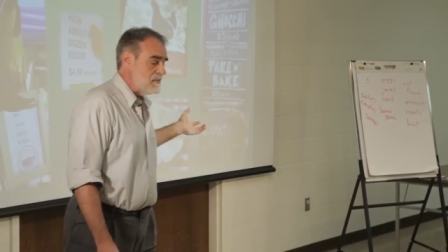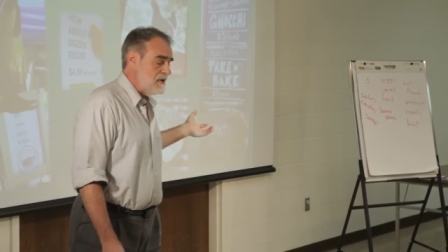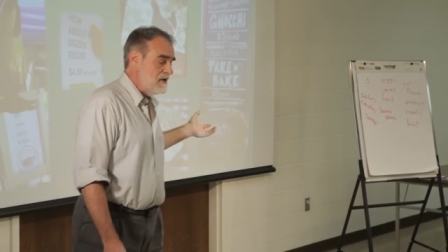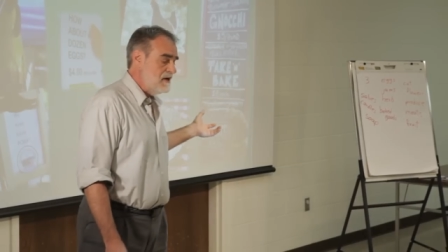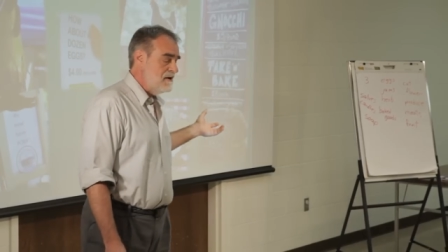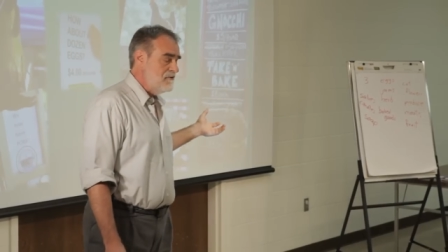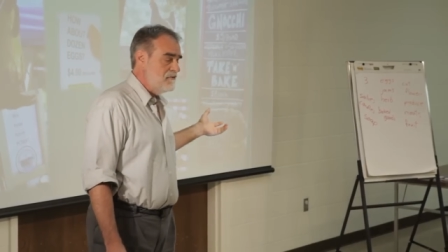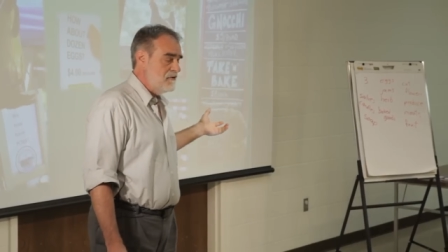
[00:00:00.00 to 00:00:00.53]

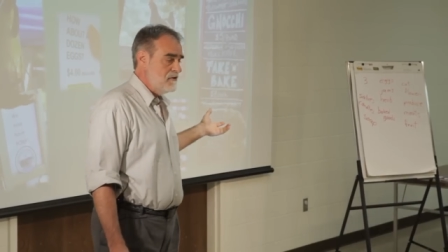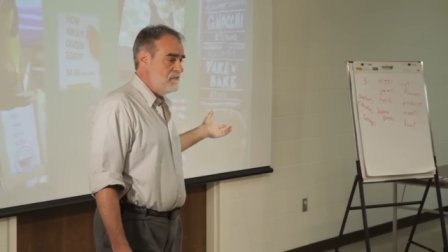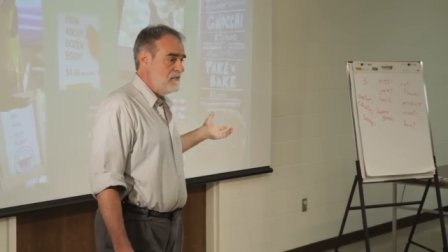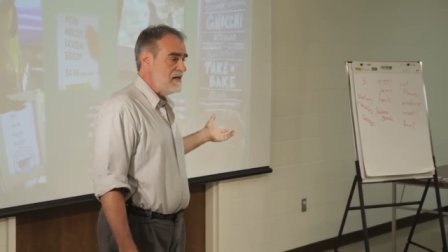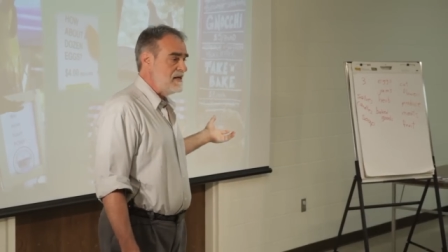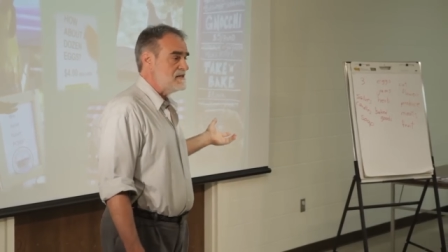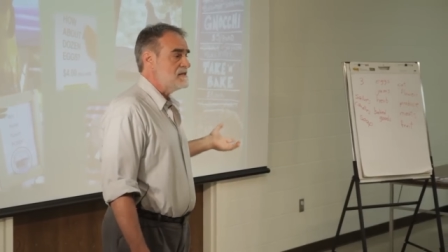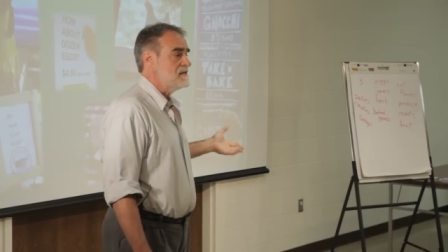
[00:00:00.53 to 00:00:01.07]
uh, for the
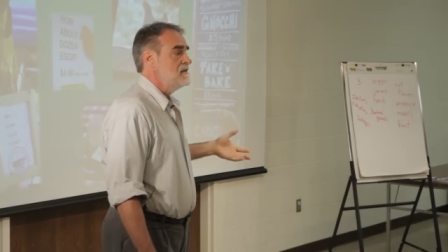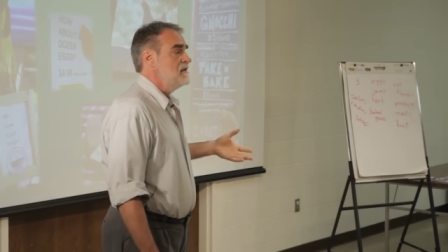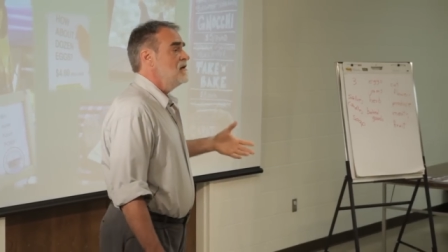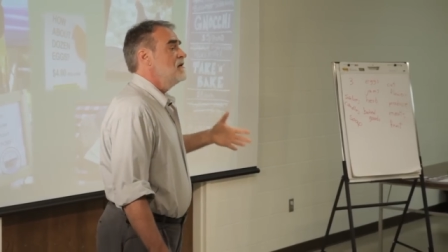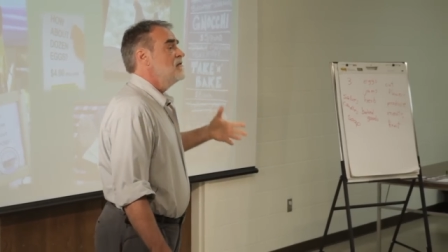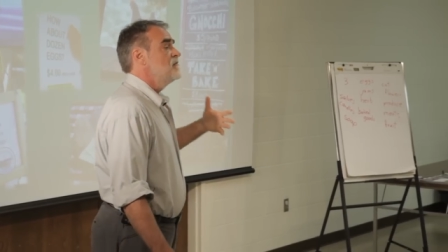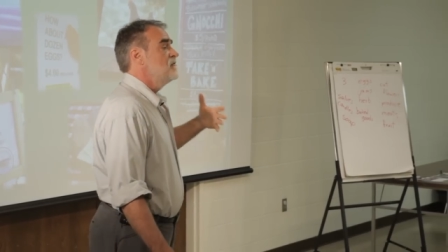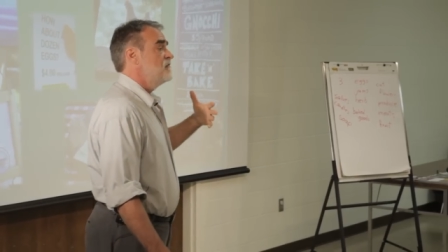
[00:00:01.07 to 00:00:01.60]
meats,
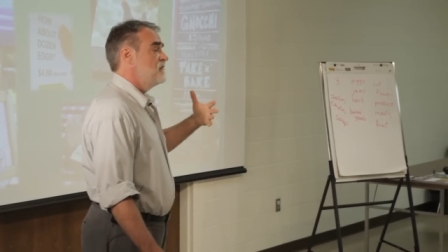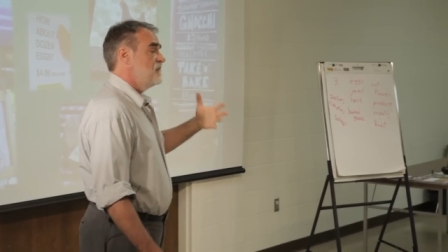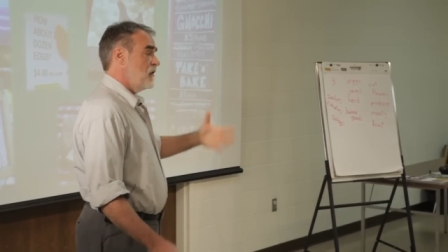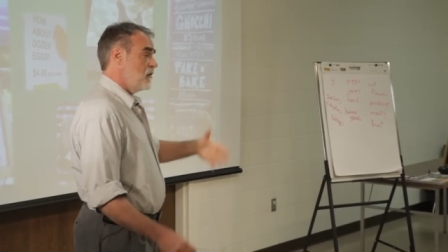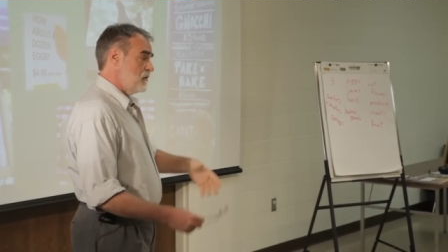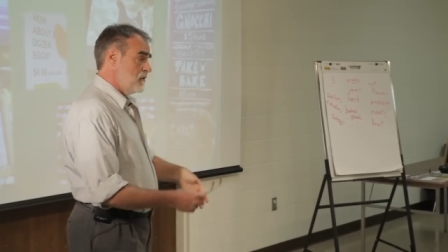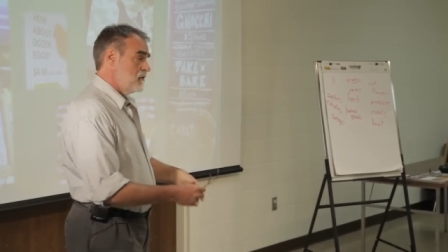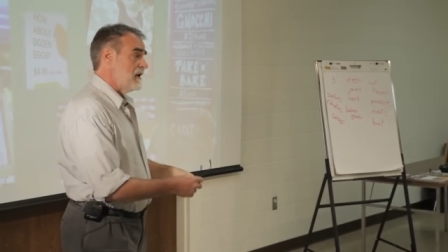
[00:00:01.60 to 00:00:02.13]

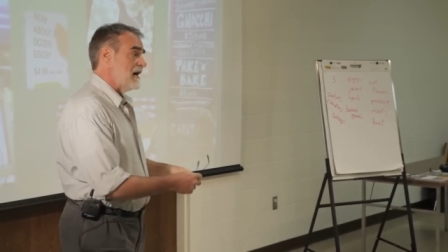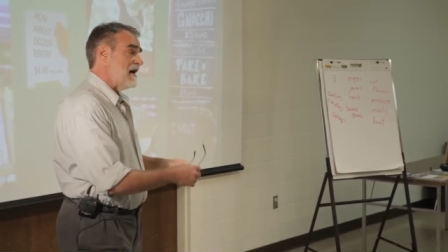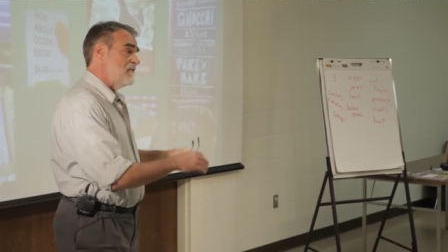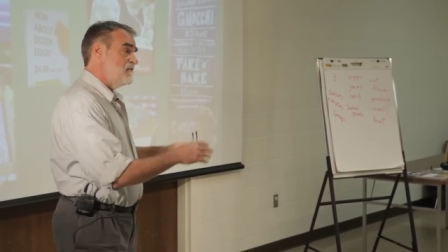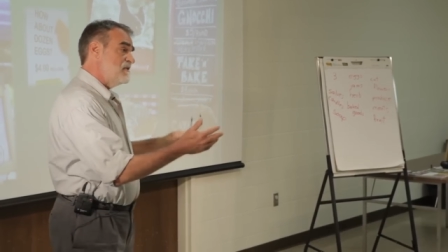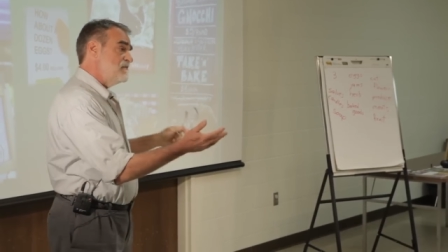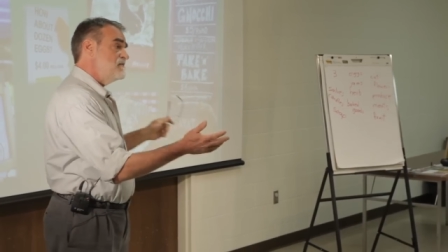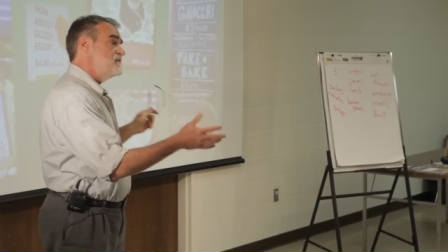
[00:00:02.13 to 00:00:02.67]
photo
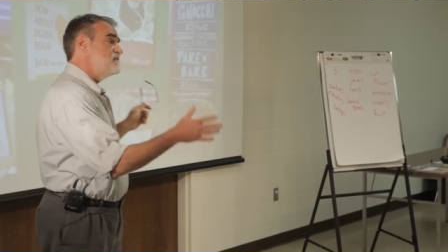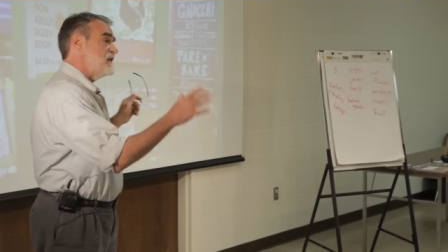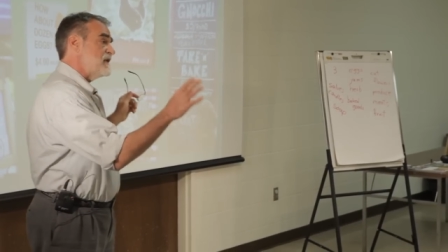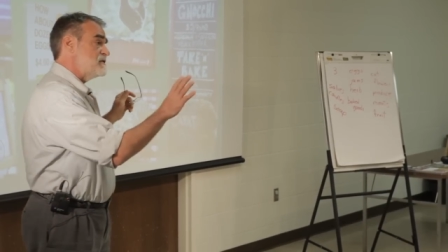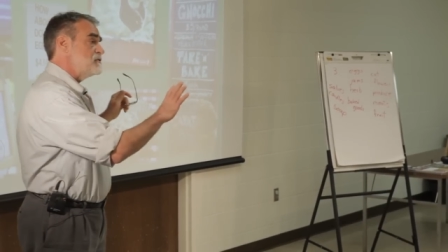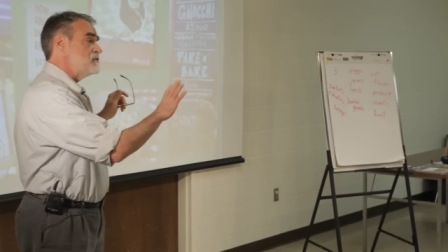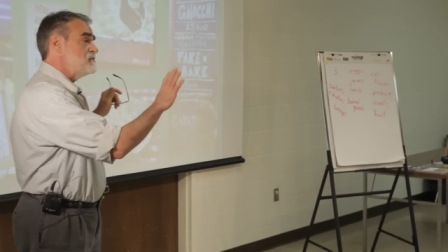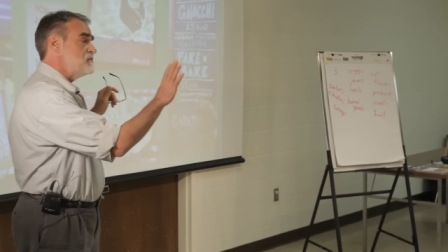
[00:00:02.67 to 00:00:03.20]
albums,
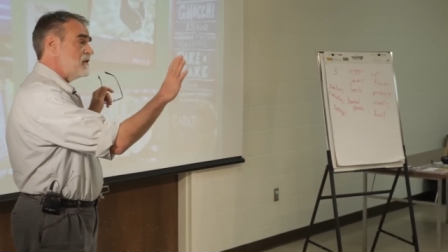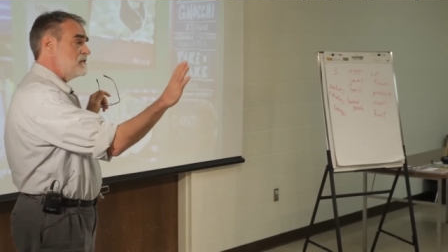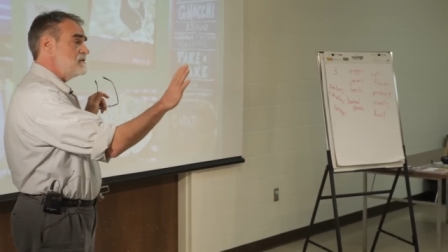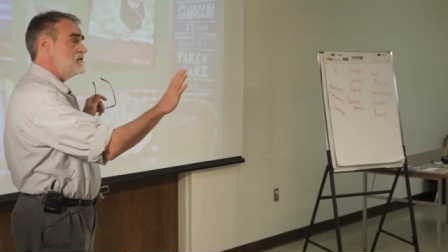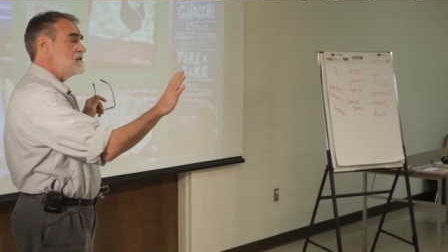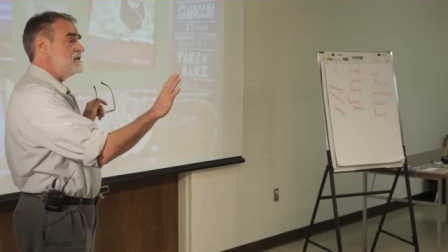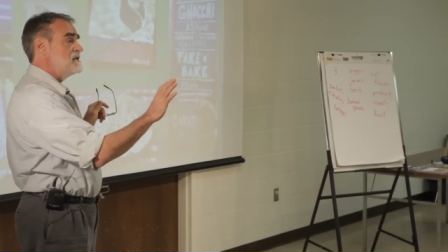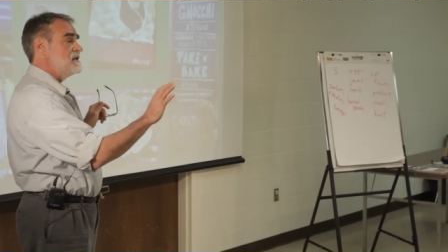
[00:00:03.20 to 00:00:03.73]
pictures
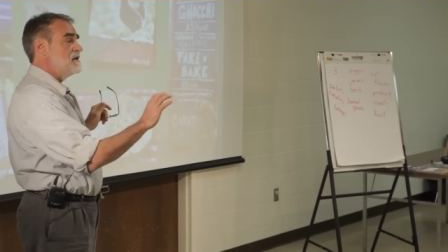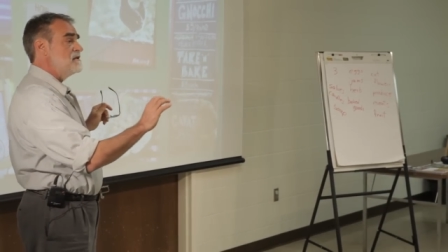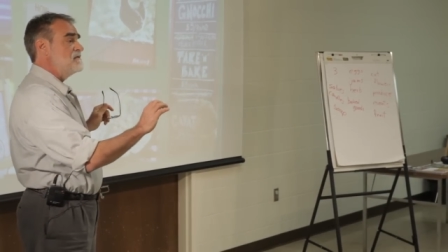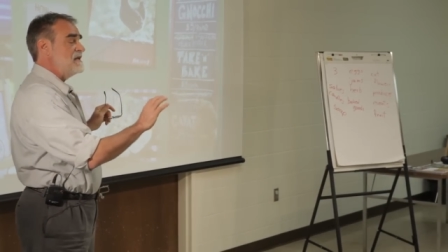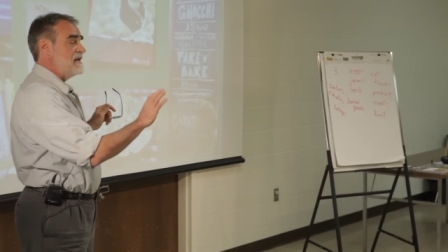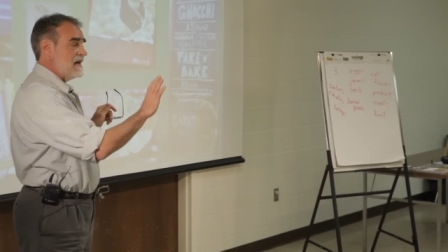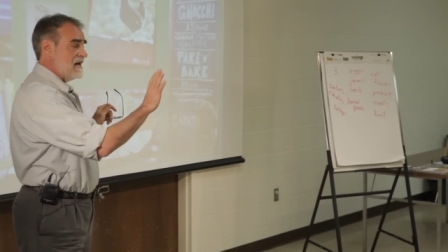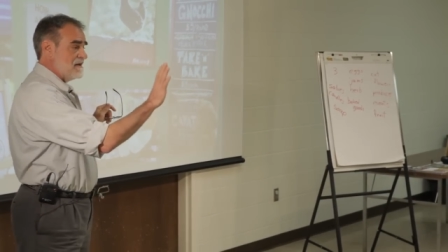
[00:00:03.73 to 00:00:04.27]
posted of
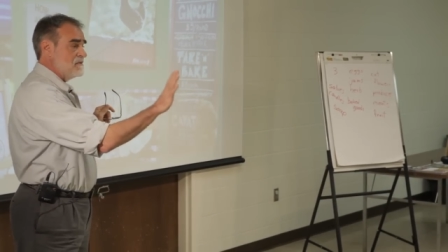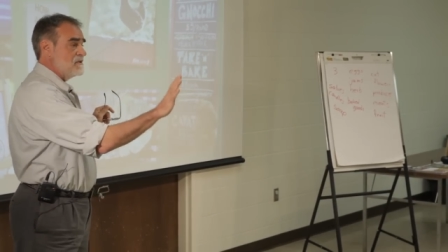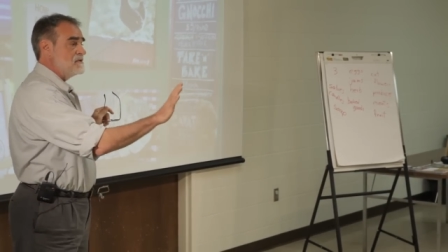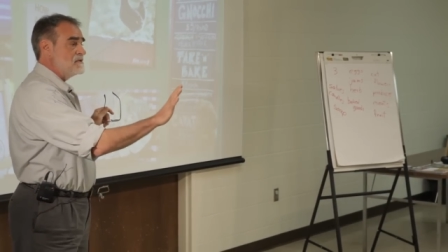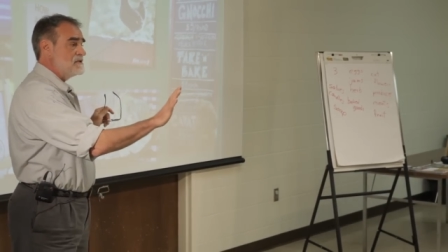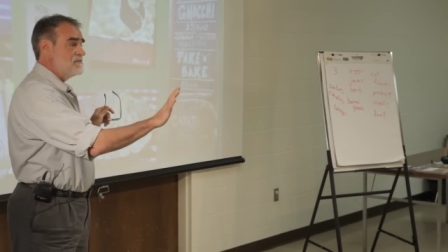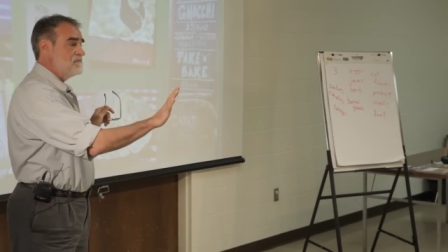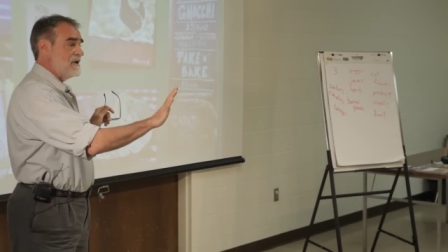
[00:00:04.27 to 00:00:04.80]
the
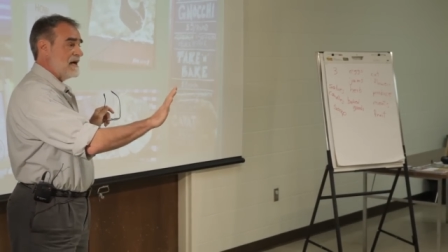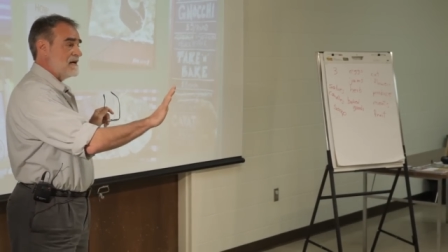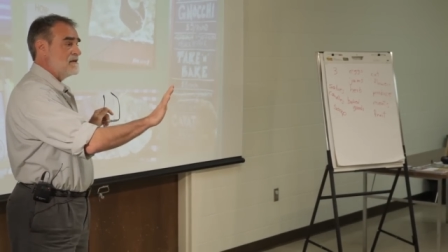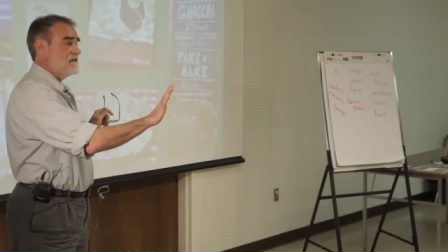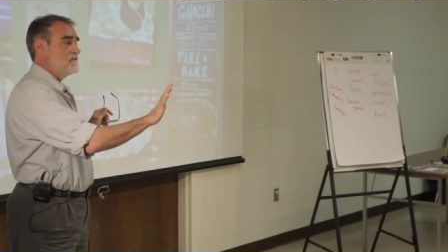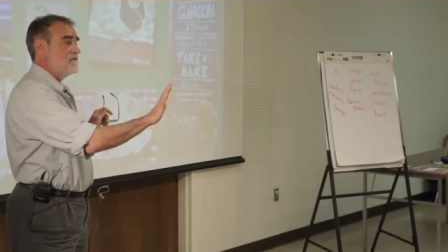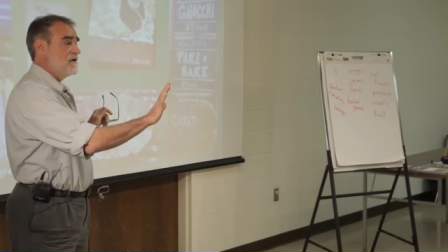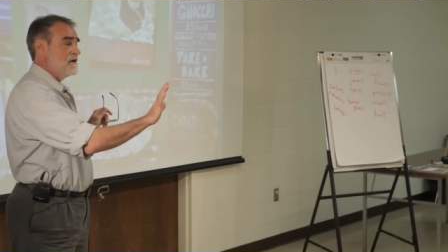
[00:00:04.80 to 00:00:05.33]
animals back at
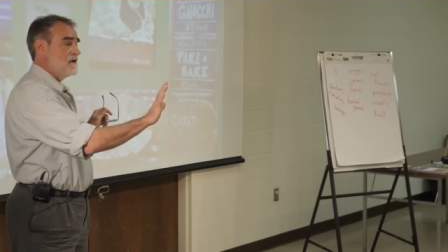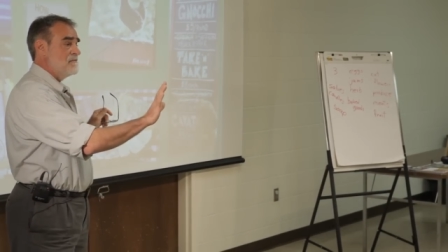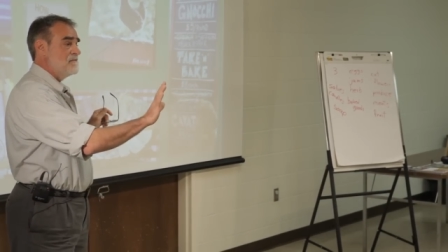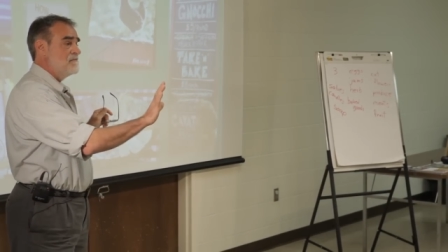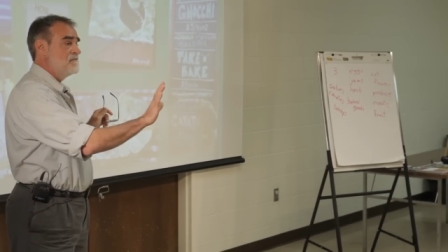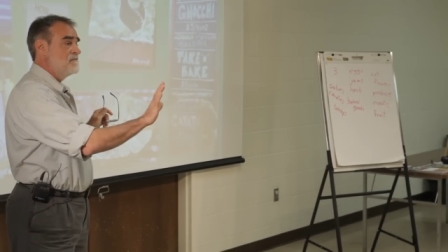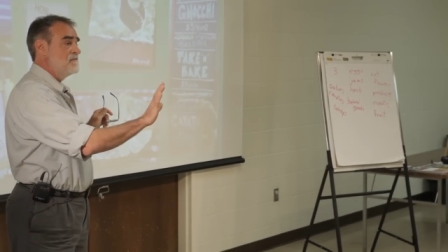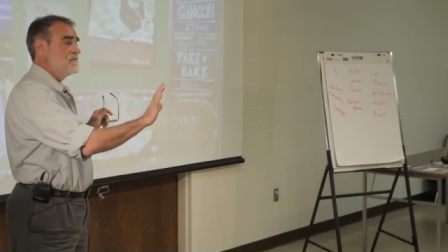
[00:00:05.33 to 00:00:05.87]
the farm,
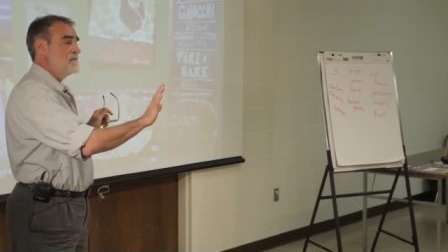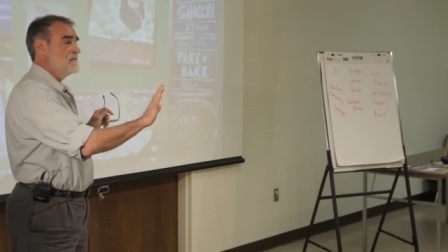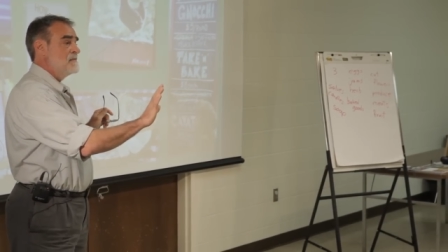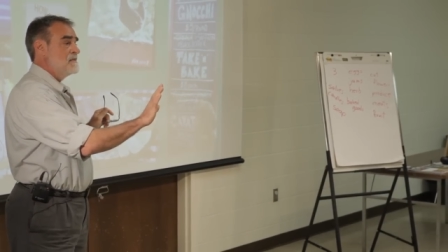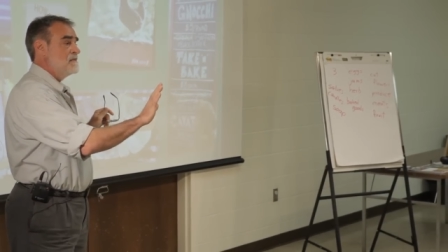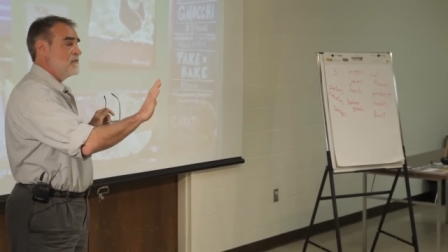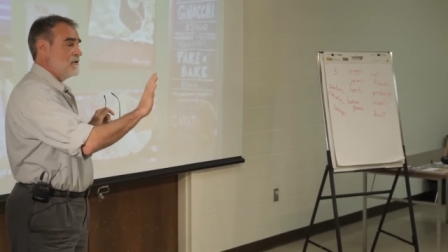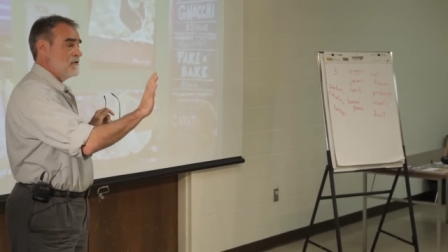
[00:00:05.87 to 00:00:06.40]

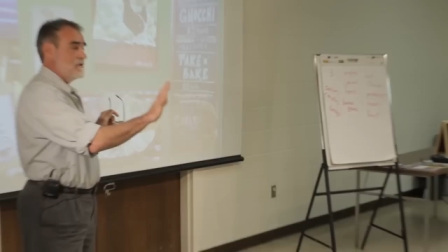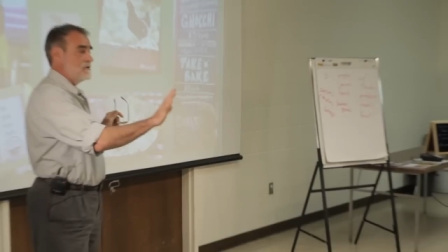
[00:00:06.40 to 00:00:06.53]
whether